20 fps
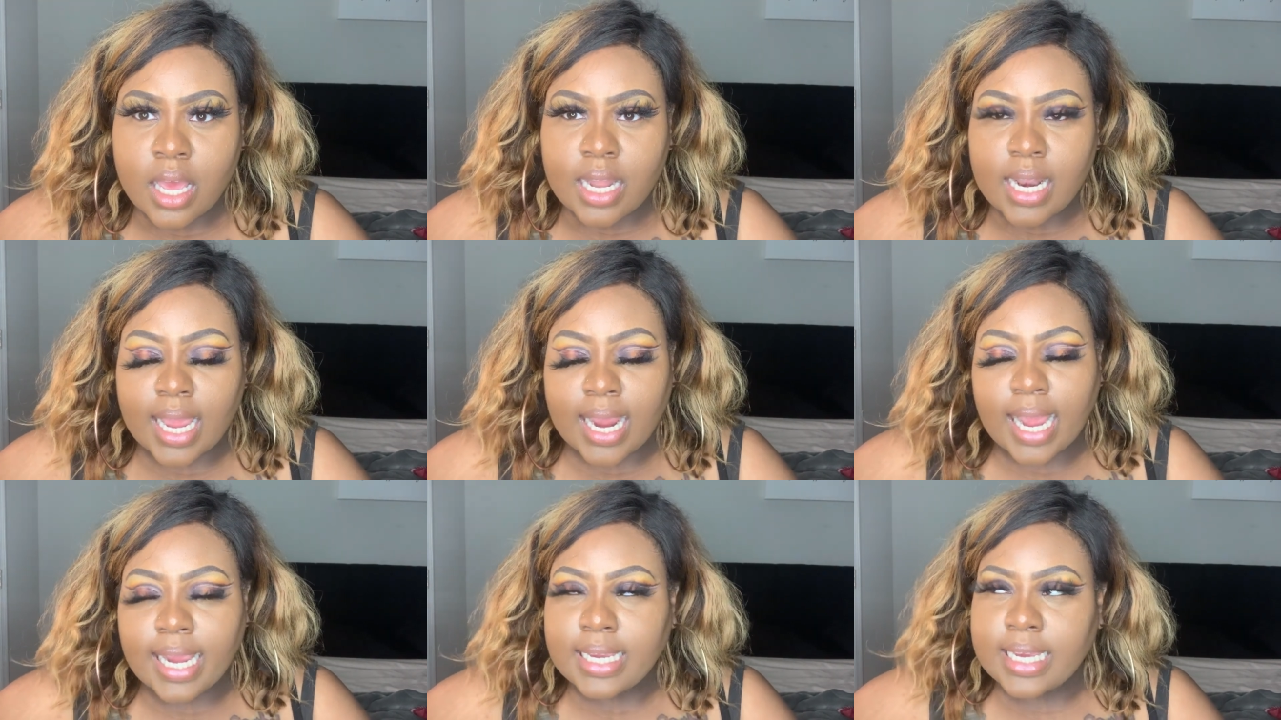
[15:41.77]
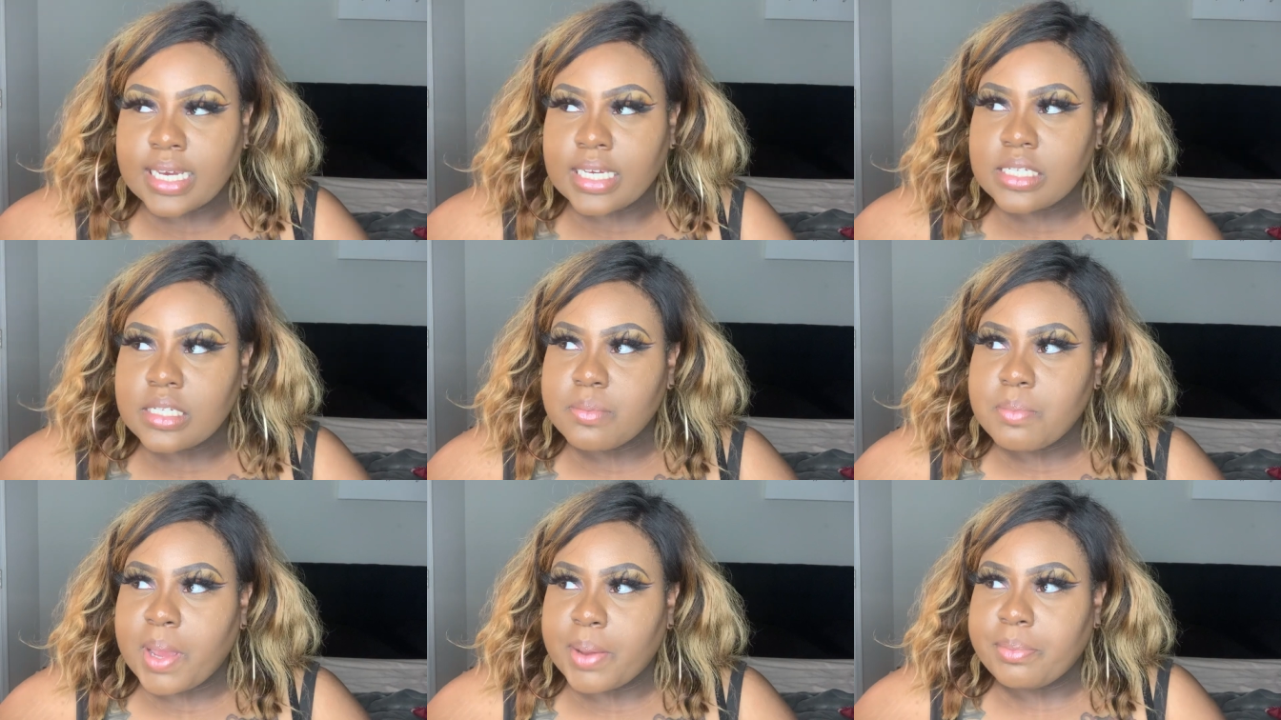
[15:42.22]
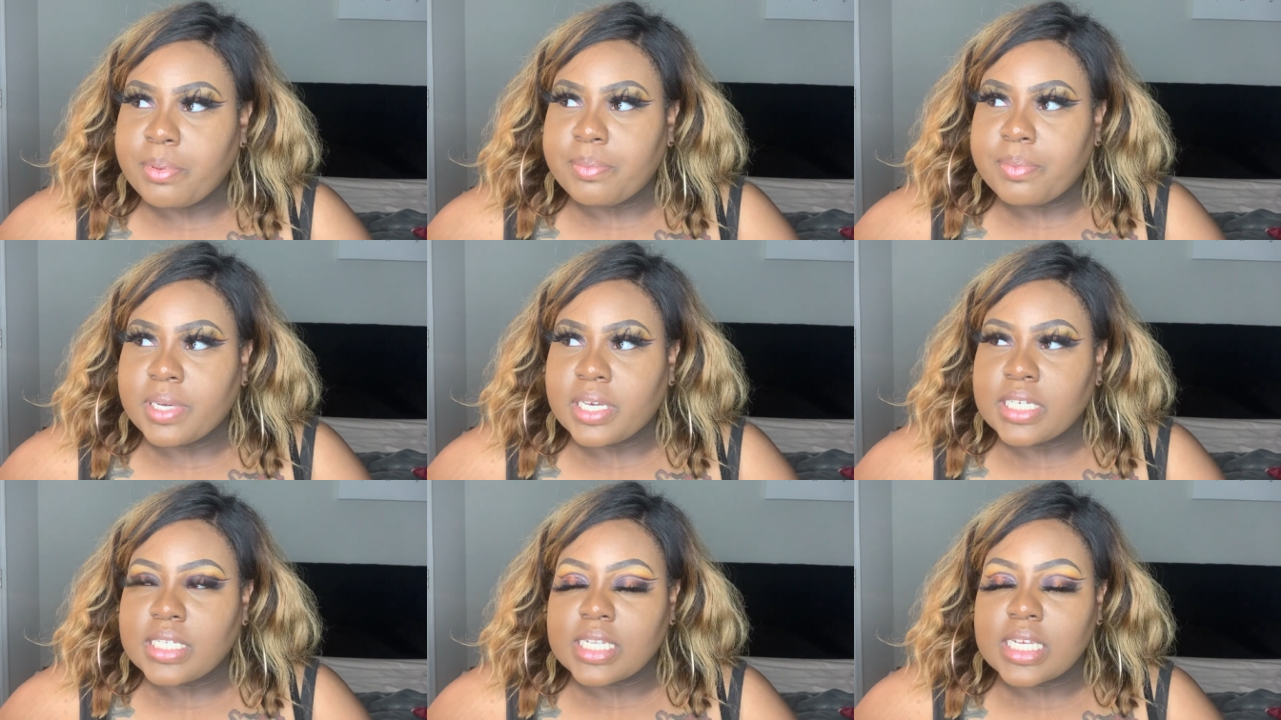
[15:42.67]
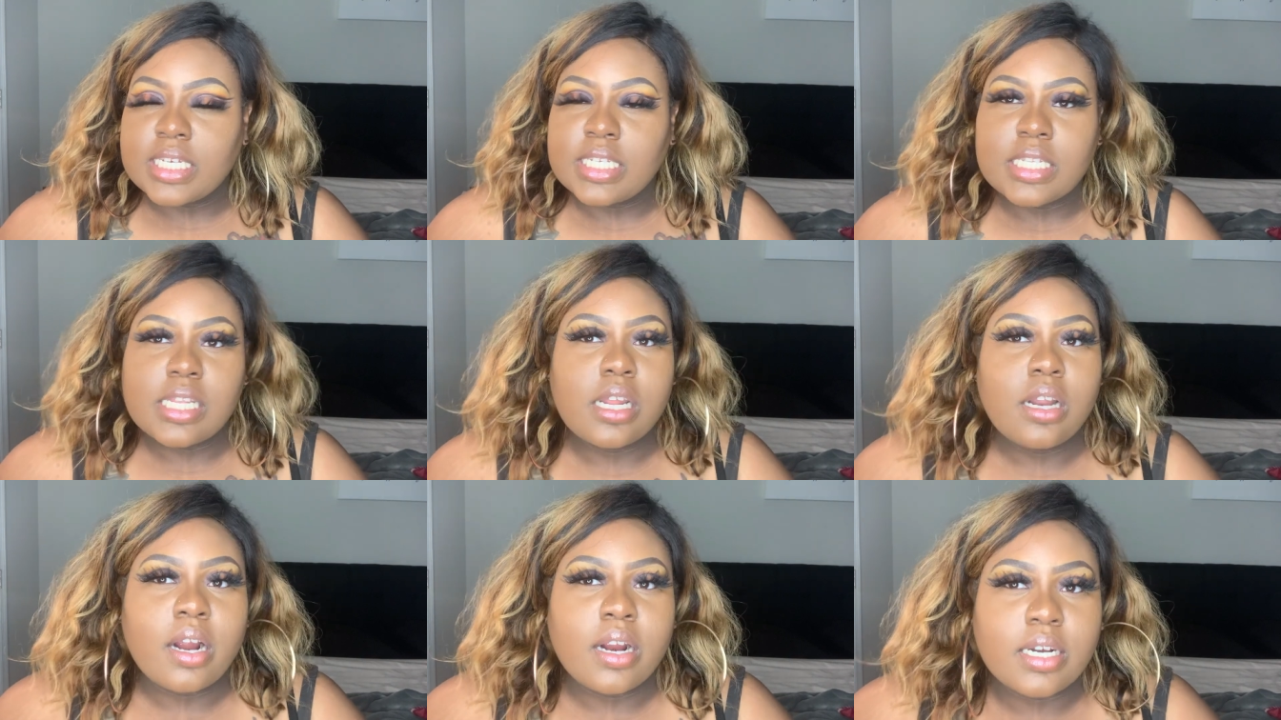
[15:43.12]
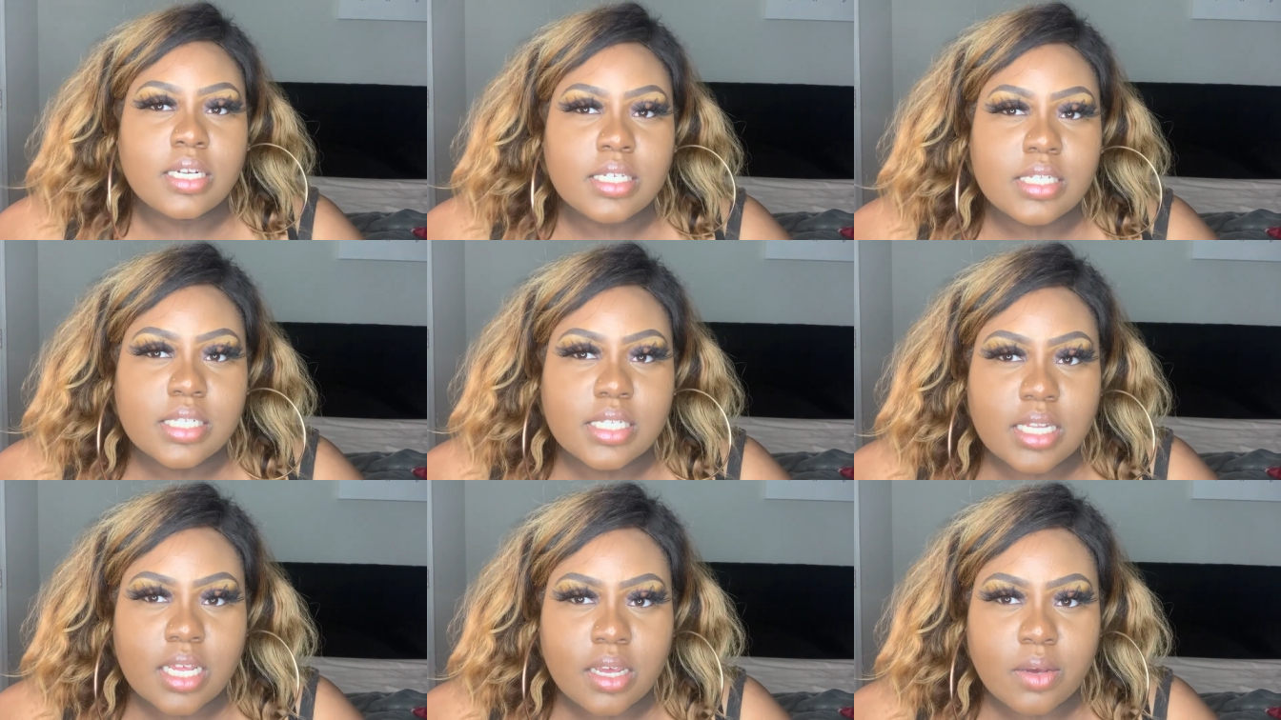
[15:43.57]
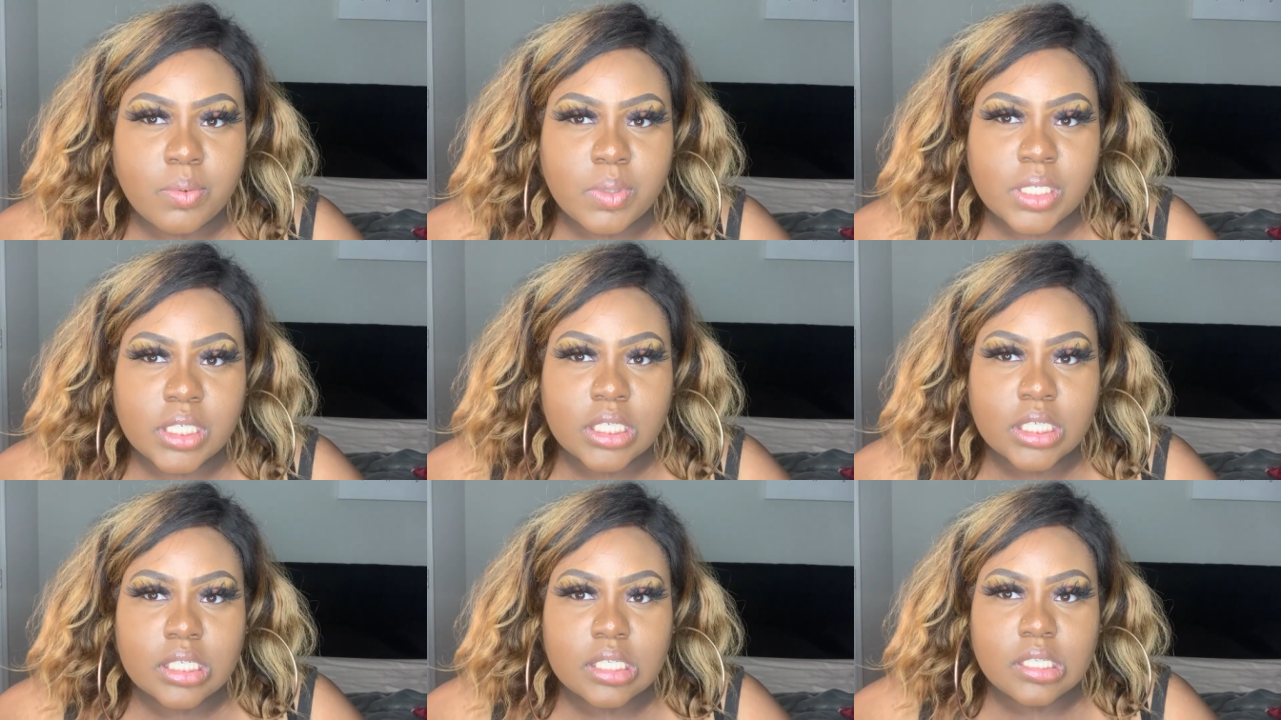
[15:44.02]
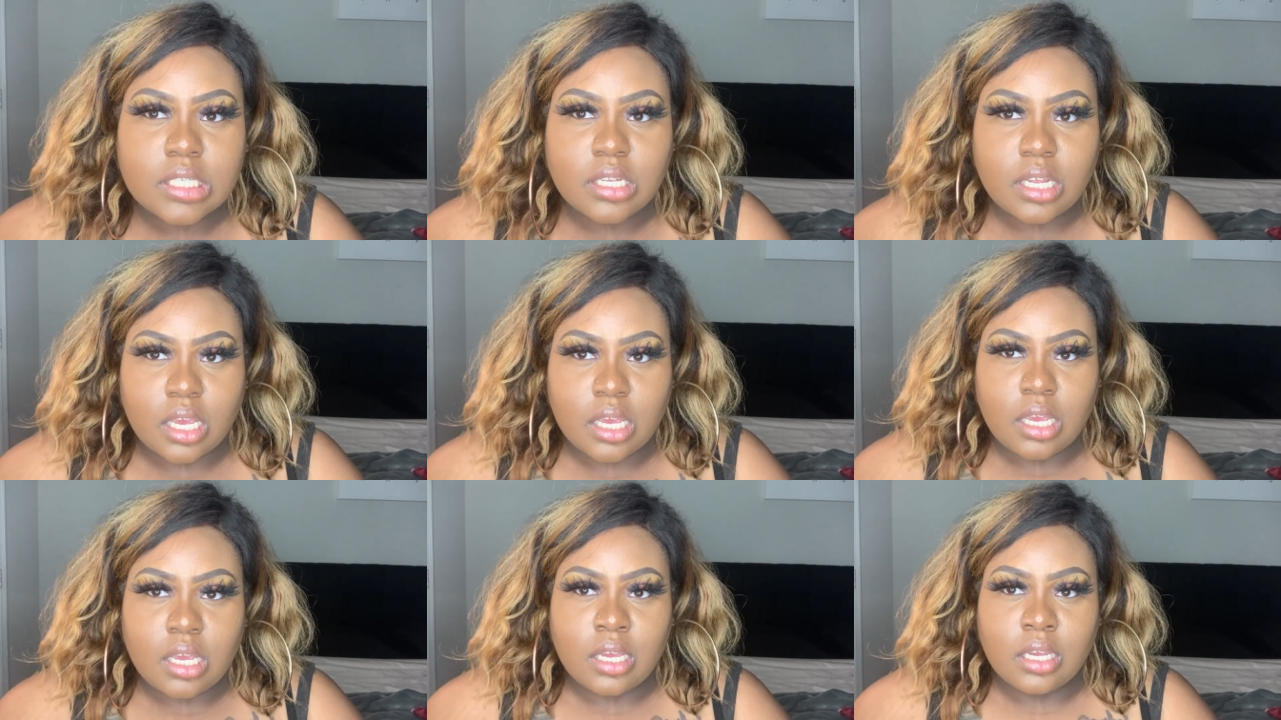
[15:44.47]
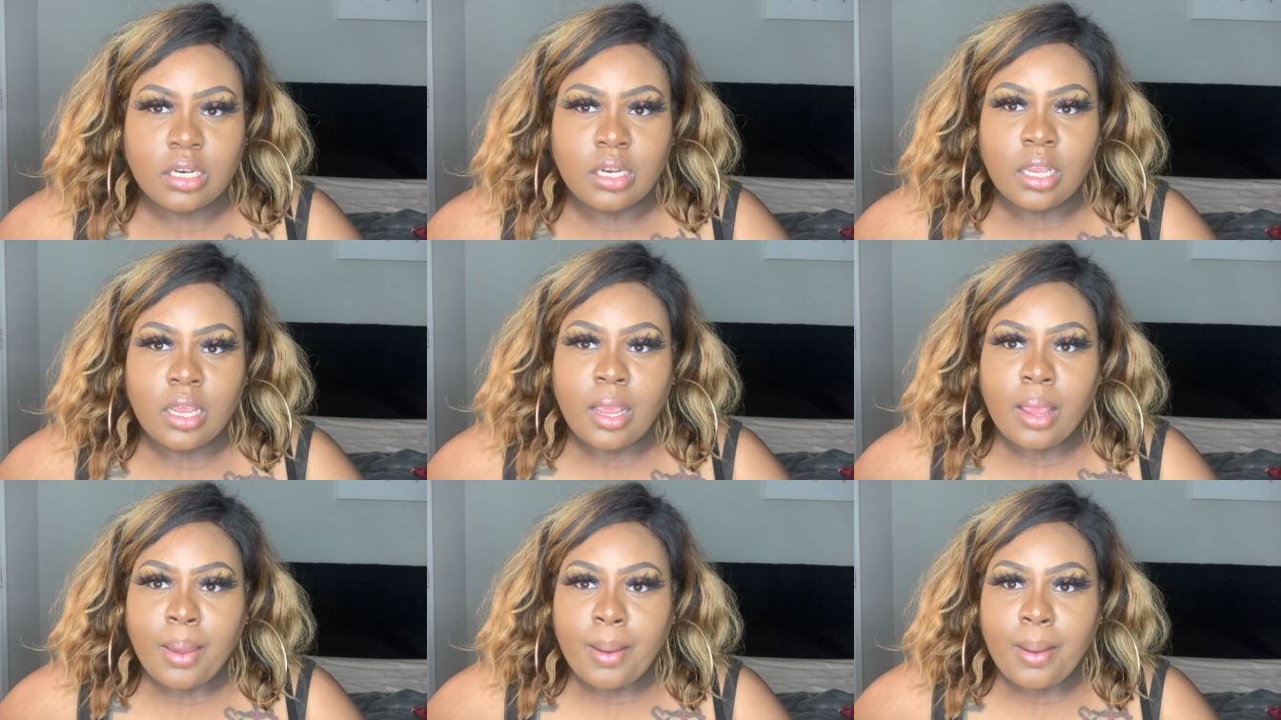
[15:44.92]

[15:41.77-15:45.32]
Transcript: Like I guess maybe because Issa had already said what she said,